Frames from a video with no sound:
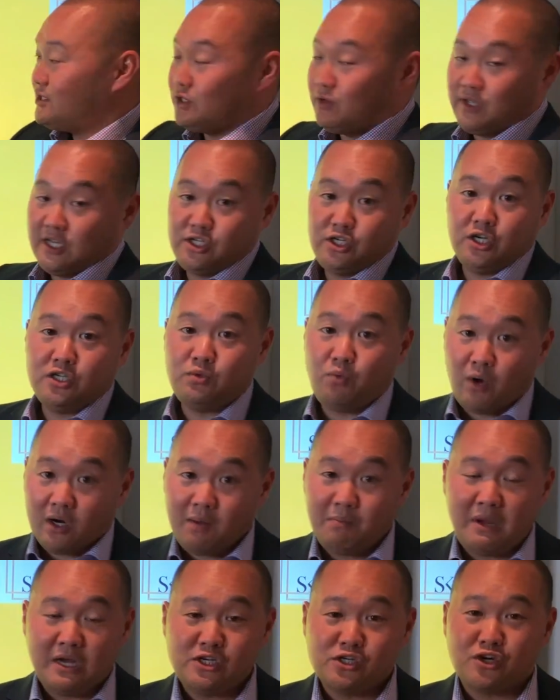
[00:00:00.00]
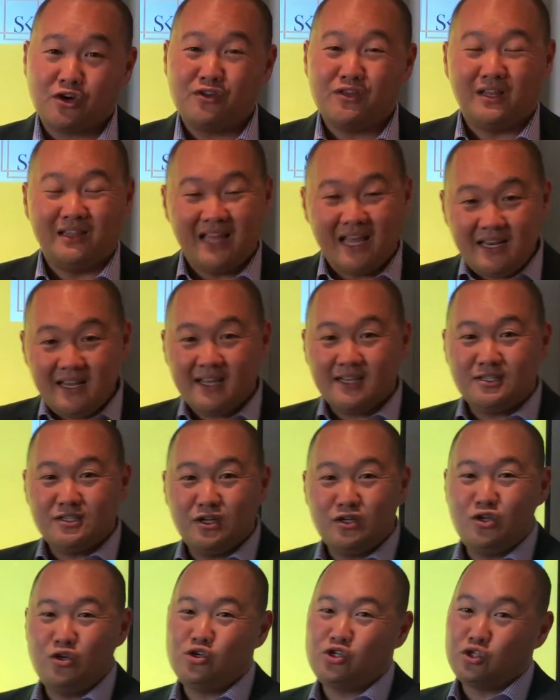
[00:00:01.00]
So they just want to make sure, the lending
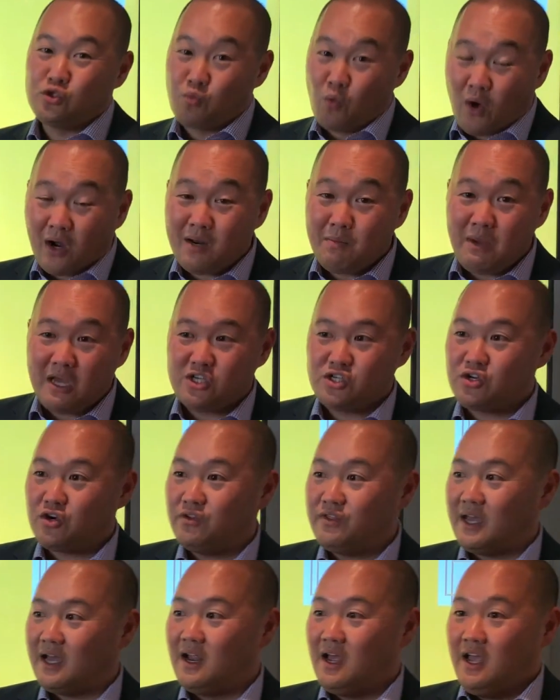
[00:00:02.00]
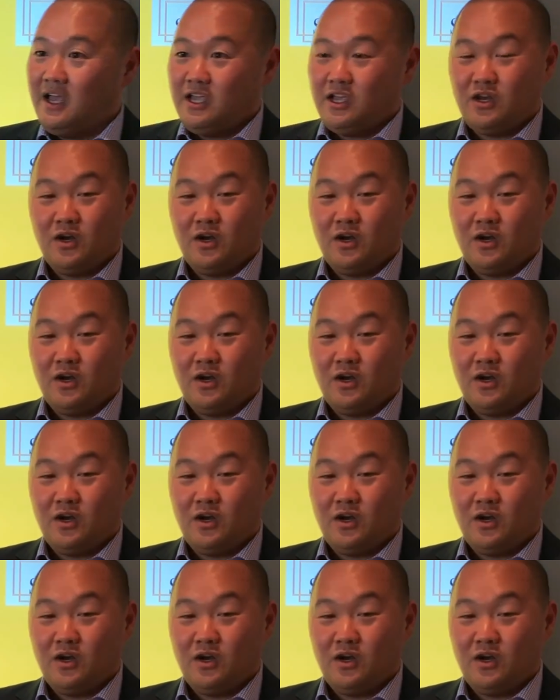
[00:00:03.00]
institutions want to make sure that,